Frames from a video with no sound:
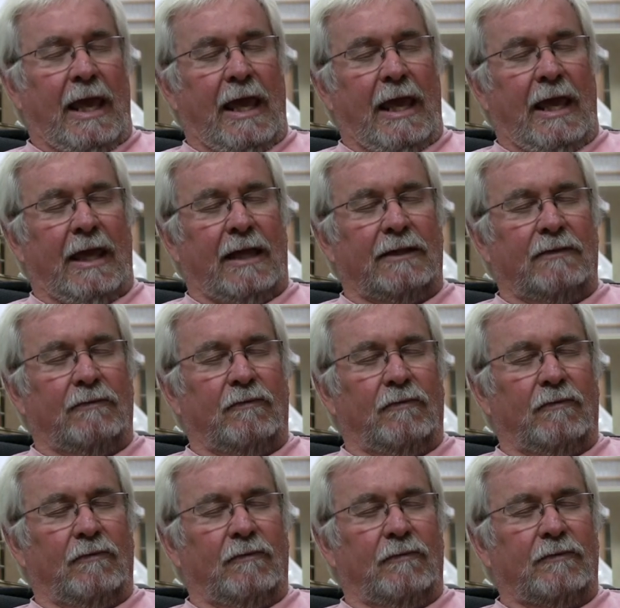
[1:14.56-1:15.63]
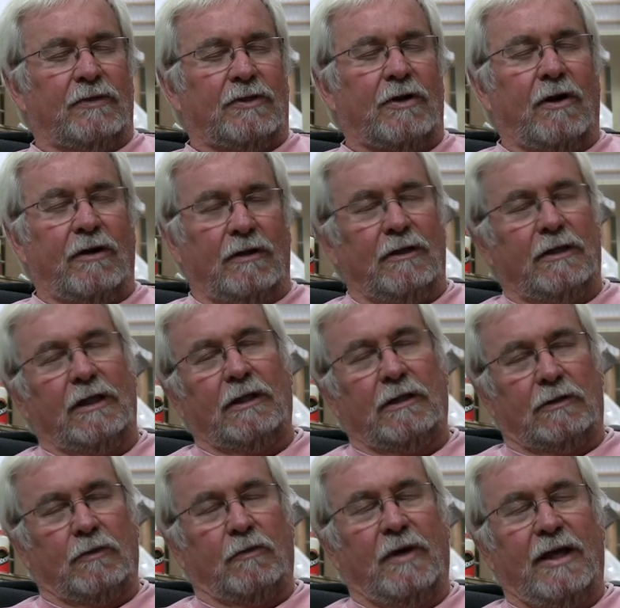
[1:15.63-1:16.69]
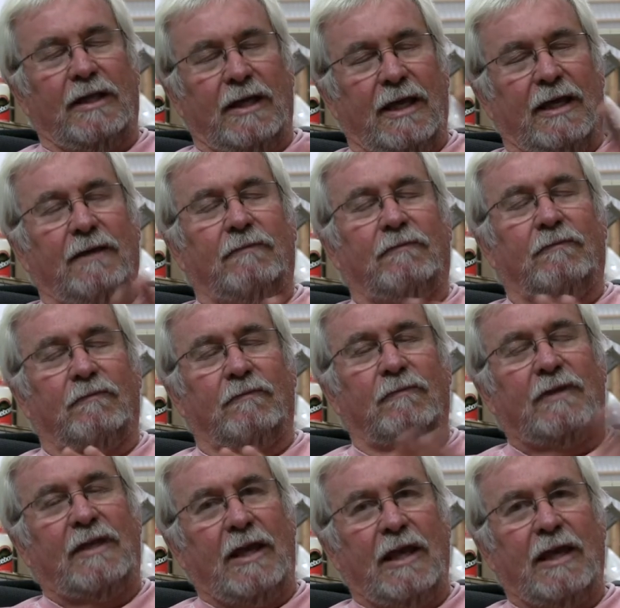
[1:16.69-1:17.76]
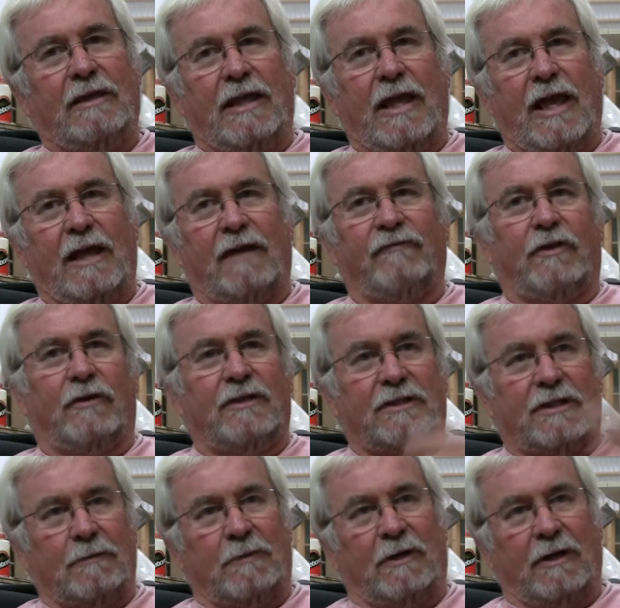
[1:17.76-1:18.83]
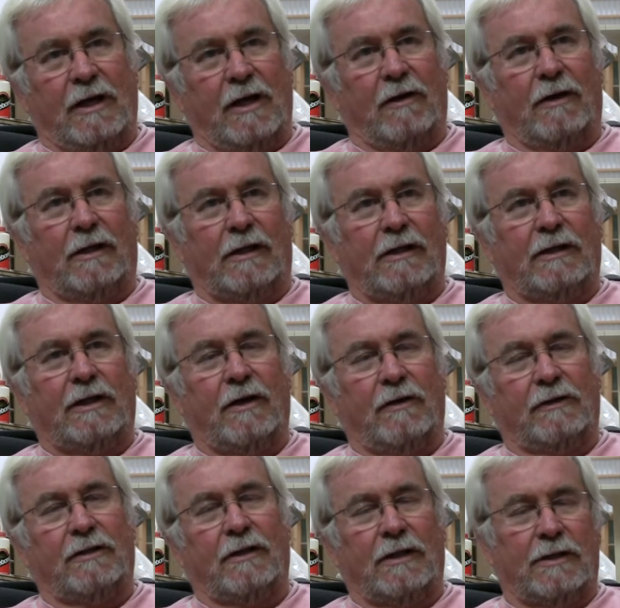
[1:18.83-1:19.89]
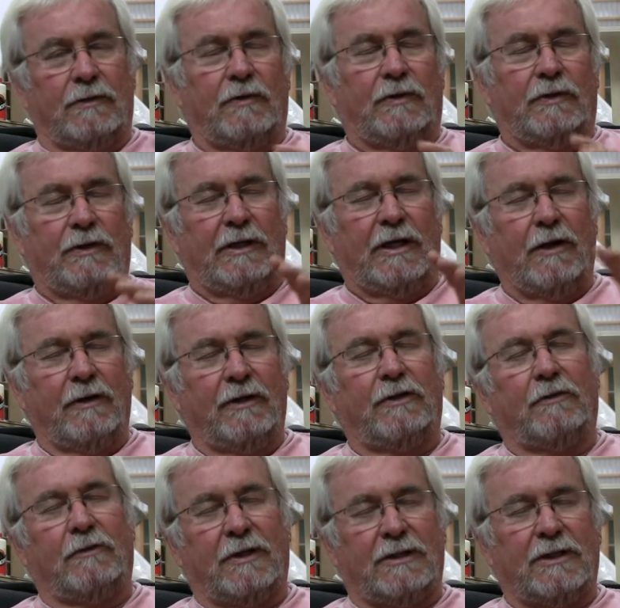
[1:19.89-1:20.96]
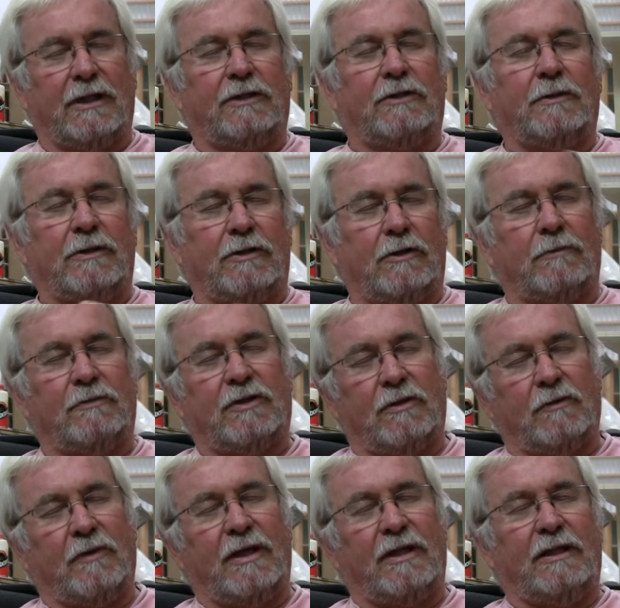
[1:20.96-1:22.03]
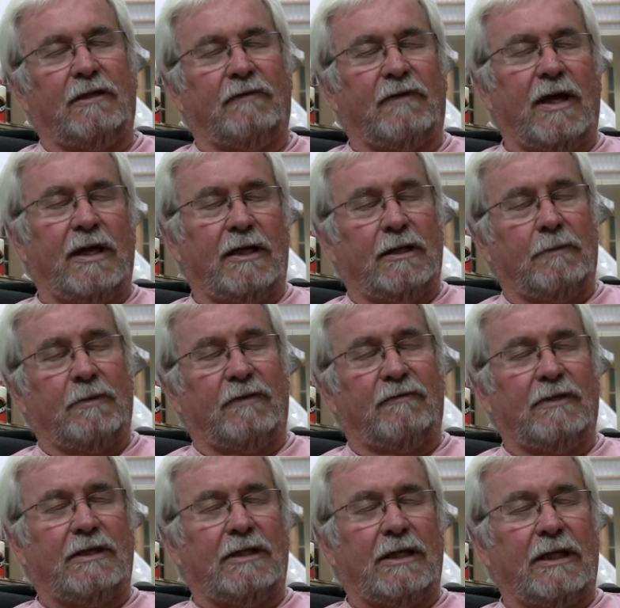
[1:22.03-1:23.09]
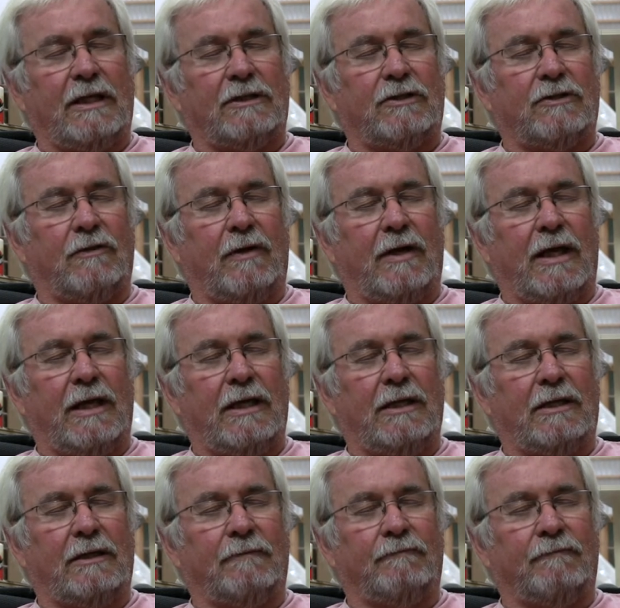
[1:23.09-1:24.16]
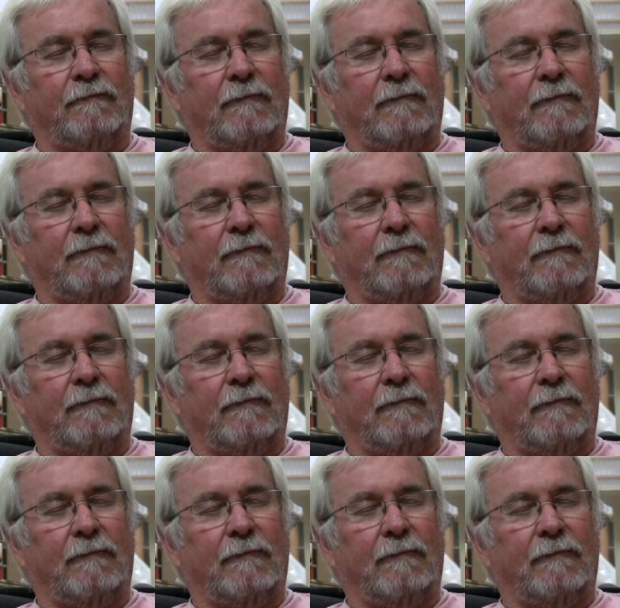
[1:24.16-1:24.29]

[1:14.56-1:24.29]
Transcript: and started looking at the way they had very similar characteristics in terms of the way they divided up everything, and so